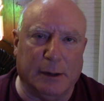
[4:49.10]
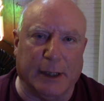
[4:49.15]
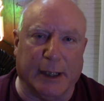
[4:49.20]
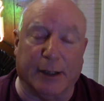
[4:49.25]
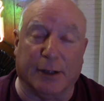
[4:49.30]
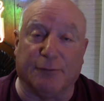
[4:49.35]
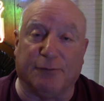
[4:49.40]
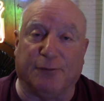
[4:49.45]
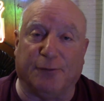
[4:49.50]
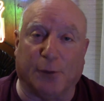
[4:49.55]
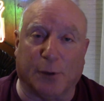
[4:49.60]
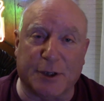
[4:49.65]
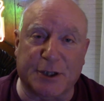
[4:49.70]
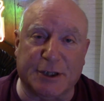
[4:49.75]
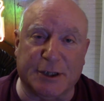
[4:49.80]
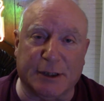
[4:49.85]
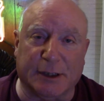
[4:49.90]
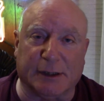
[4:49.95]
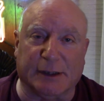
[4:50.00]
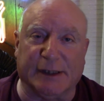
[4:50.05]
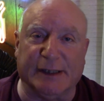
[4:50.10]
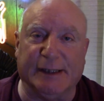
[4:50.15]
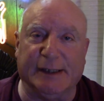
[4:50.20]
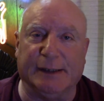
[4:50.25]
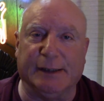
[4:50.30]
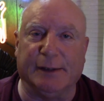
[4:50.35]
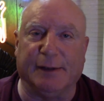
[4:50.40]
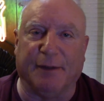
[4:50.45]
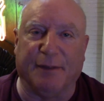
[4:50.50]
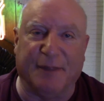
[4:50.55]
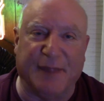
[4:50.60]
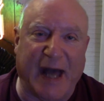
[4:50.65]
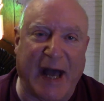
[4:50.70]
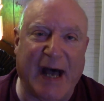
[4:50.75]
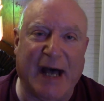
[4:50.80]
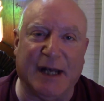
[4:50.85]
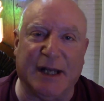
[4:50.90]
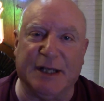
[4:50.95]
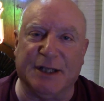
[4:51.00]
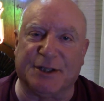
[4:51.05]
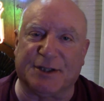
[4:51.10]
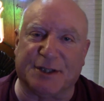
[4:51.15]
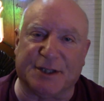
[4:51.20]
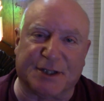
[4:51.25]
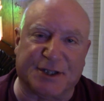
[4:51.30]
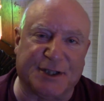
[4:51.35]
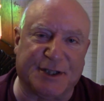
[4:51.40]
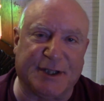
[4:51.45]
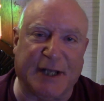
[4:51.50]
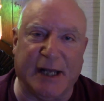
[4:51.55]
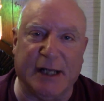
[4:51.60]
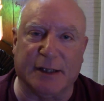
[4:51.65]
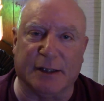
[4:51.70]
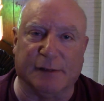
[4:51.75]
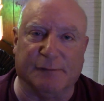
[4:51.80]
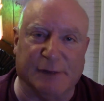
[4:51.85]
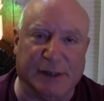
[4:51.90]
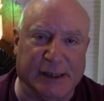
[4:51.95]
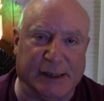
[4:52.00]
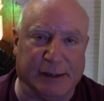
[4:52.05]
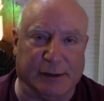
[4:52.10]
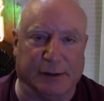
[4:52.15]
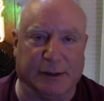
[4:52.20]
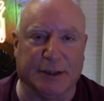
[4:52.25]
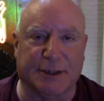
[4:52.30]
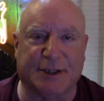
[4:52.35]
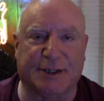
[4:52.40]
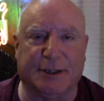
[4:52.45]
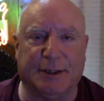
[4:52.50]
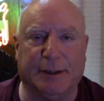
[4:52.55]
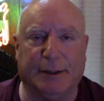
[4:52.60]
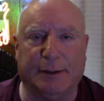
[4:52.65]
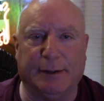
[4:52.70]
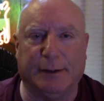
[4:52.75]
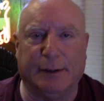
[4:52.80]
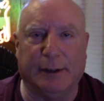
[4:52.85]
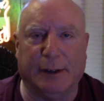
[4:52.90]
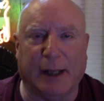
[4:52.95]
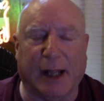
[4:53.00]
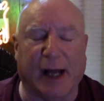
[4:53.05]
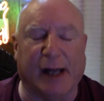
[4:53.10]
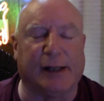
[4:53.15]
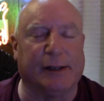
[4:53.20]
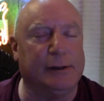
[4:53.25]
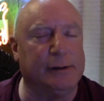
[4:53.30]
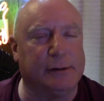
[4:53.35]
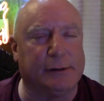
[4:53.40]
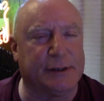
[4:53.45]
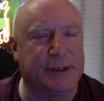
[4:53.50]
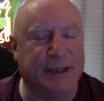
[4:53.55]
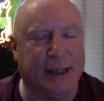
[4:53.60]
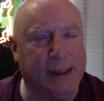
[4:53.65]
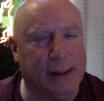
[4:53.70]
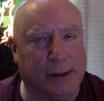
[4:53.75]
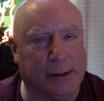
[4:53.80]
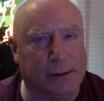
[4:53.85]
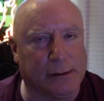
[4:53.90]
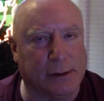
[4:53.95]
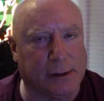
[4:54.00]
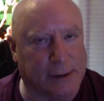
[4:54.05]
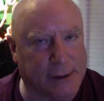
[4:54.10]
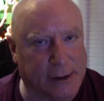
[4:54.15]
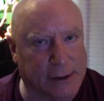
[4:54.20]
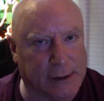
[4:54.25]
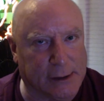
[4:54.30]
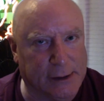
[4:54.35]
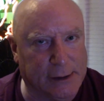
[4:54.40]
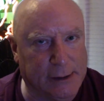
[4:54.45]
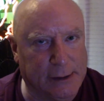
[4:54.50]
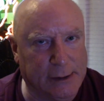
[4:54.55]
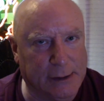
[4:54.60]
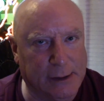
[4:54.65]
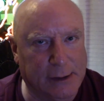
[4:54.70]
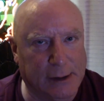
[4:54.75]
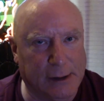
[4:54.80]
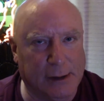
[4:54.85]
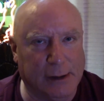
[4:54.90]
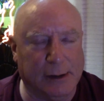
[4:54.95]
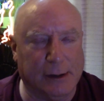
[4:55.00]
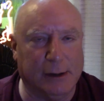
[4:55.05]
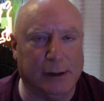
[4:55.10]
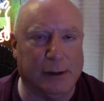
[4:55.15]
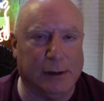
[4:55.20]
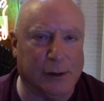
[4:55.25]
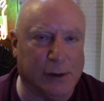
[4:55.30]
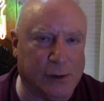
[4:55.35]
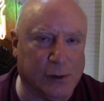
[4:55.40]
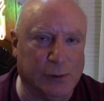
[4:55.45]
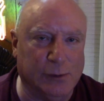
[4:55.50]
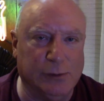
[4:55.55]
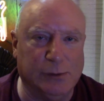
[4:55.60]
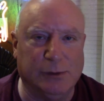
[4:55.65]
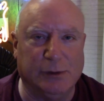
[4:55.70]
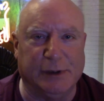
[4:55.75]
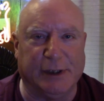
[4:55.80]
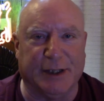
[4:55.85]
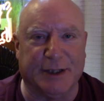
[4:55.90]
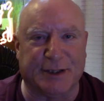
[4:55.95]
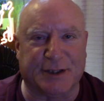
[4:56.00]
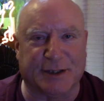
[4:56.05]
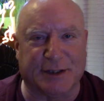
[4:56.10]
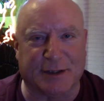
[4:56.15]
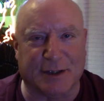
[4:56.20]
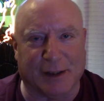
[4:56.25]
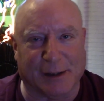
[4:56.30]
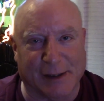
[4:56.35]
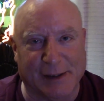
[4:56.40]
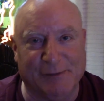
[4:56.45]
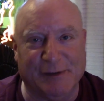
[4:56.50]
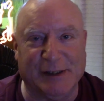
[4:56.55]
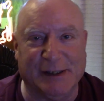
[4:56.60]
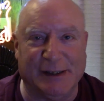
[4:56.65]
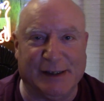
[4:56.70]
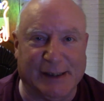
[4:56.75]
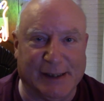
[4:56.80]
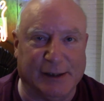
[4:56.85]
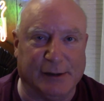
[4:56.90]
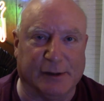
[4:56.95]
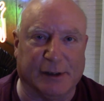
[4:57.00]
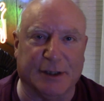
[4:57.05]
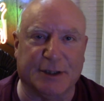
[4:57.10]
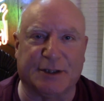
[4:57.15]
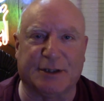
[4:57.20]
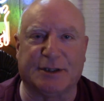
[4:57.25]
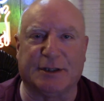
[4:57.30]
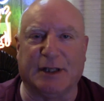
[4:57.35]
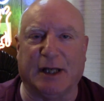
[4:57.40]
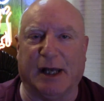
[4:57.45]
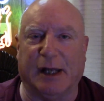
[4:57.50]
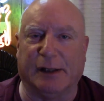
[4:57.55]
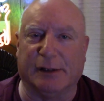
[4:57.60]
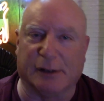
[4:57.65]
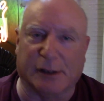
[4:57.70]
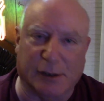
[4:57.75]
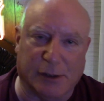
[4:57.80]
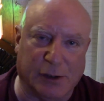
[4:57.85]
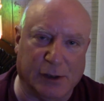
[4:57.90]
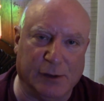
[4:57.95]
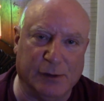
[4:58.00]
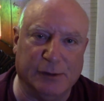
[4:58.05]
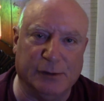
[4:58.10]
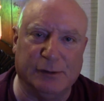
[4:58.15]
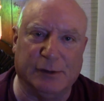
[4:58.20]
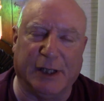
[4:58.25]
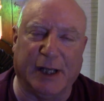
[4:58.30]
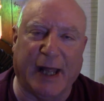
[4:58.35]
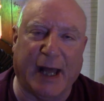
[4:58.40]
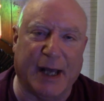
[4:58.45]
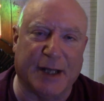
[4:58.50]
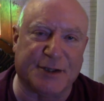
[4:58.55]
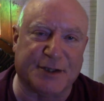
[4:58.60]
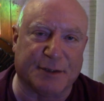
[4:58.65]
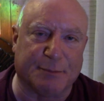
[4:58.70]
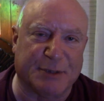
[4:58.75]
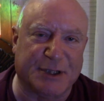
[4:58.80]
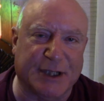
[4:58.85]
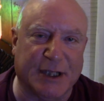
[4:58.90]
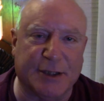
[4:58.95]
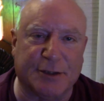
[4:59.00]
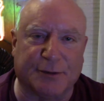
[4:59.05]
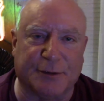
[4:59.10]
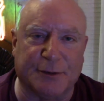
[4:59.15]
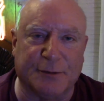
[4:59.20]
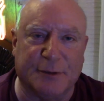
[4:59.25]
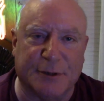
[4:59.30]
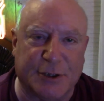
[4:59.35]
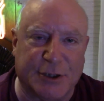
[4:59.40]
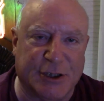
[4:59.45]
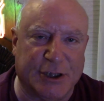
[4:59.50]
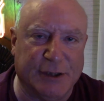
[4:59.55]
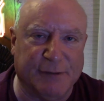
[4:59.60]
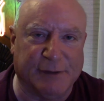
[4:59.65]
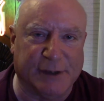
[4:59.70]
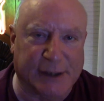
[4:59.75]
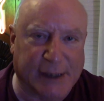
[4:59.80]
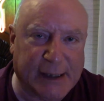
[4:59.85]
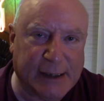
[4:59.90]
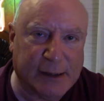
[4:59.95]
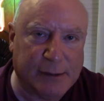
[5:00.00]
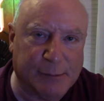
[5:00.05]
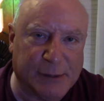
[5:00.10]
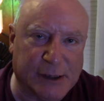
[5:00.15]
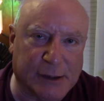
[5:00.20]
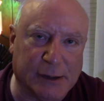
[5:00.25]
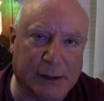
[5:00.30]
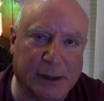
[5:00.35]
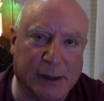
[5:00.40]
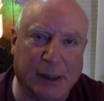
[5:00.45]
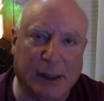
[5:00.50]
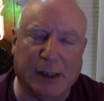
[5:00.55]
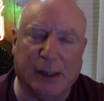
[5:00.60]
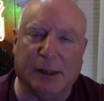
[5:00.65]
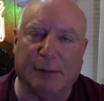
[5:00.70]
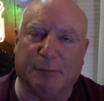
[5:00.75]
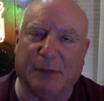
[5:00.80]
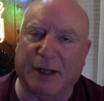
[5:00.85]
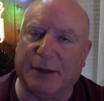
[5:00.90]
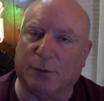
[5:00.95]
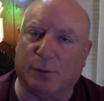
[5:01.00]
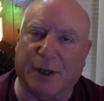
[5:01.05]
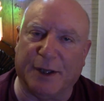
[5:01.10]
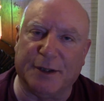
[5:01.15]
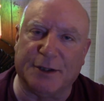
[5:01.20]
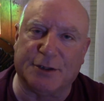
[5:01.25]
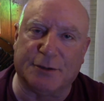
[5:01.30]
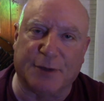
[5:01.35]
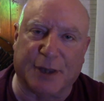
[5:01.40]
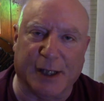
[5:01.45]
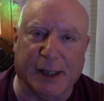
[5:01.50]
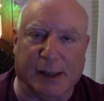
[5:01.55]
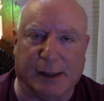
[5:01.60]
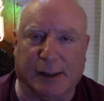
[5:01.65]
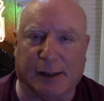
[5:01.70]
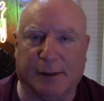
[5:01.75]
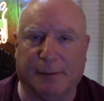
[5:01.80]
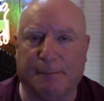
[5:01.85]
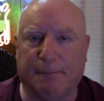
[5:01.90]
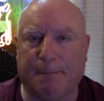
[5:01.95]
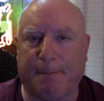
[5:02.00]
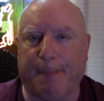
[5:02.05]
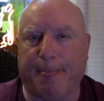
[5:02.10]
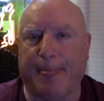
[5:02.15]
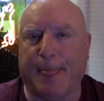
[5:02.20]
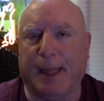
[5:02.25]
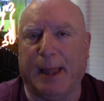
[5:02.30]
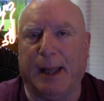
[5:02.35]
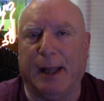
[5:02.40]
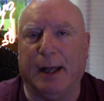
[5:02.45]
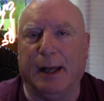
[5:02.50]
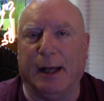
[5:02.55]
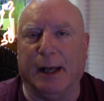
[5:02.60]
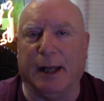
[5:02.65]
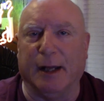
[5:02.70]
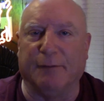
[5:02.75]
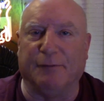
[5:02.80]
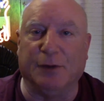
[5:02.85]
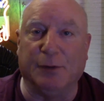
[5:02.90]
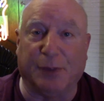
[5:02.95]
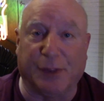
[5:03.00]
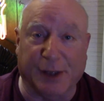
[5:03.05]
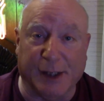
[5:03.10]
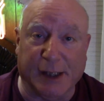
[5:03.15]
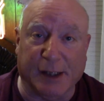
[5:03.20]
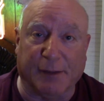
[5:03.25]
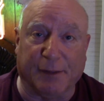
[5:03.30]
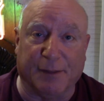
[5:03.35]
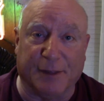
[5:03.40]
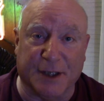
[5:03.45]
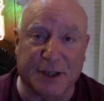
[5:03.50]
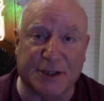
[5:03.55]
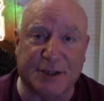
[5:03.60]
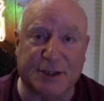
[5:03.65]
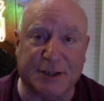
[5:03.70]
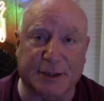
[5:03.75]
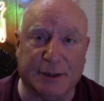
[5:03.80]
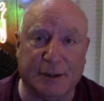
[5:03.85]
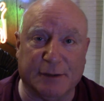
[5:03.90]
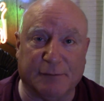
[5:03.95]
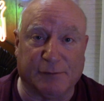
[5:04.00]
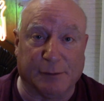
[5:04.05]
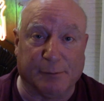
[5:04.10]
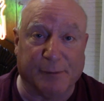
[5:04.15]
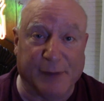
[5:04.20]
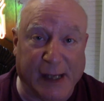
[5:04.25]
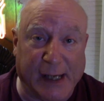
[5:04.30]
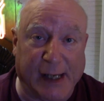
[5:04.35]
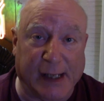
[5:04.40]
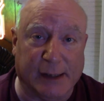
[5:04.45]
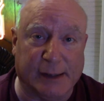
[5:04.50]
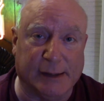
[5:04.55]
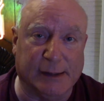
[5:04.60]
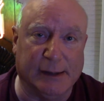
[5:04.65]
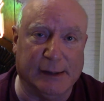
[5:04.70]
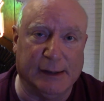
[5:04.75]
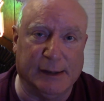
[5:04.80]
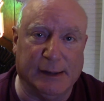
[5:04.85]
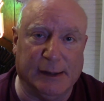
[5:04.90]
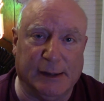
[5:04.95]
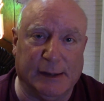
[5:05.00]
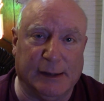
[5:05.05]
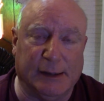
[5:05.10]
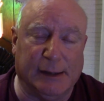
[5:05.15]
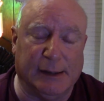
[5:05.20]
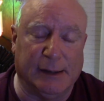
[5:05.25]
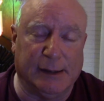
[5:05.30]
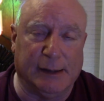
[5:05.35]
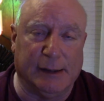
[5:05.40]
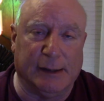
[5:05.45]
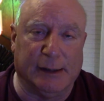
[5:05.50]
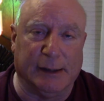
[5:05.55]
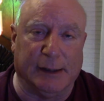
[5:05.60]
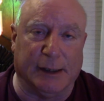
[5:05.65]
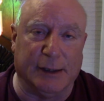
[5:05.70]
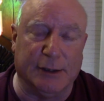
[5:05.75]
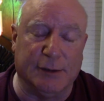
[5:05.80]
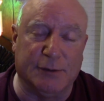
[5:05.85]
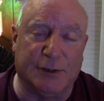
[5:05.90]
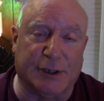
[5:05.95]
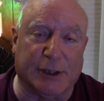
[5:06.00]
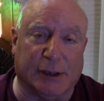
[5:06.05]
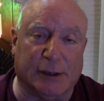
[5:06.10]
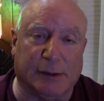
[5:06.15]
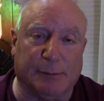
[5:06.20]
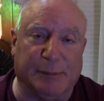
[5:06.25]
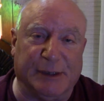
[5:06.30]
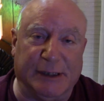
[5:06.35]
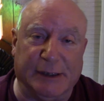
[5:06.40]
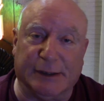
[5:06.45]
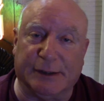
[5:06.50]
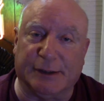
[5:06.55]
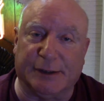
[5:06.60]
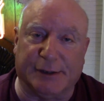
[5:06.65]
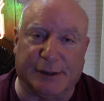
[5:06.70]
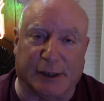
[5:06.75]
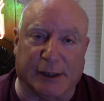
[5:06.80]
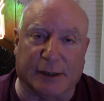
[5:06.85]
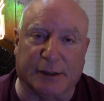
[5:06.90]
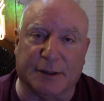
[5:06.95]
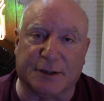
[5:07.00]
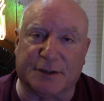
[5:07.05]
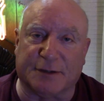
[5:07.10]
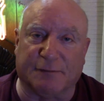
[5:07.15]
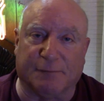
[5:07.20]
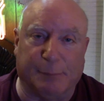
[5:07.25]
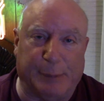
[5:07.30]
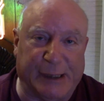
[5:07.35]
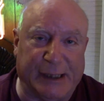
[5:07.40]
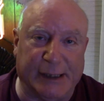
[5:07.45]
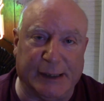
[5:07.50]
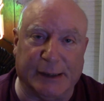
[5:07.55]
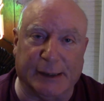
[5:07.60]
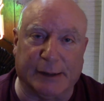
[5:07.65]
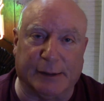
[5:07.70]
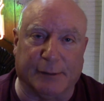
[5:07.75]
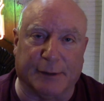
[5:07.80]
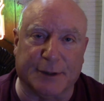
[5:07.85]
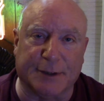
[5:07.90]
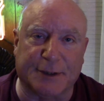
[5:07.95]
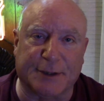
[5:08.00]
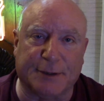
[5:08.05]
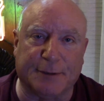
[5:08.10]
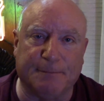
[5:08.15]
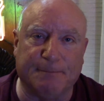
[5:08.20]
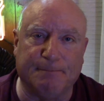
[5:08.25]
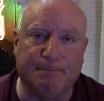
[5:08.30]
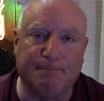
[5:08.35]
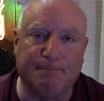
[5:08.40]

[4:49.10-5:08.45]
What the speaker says: And unfortunately, that is the state of ignorance. I can tell clearly who is living in ignorance and who has the potential to achieve enlightenment by the way that you think. And if you think this from that, then you shall be in the darkness of pagan ignorance.